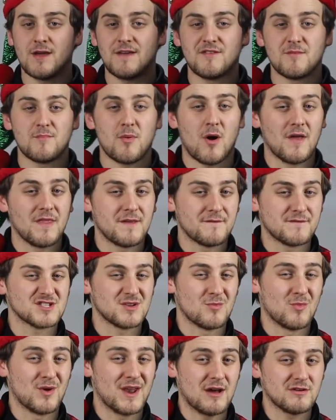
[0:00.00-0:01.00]
if you're buying them for
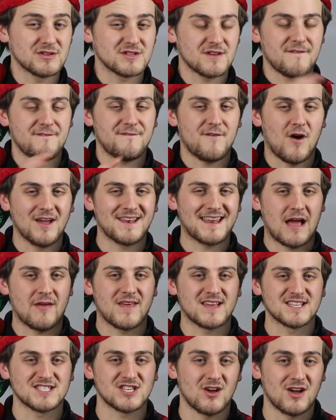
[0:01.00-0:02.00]
someone else, find out
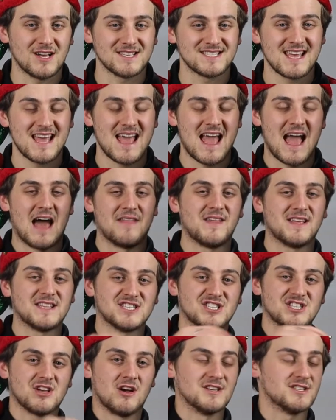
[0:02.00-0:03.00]
their size and then
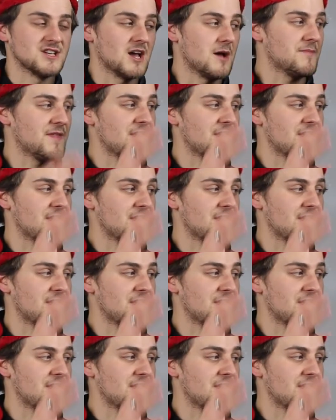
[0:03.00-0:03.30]
size up.